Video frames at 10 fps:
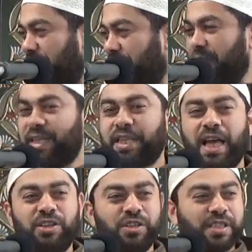Yes,
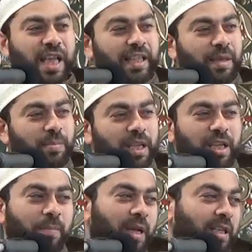I understand the
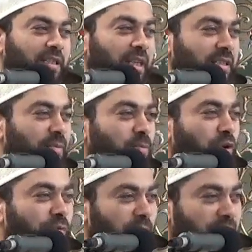meaning, but it doesn't
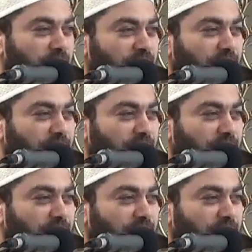move me.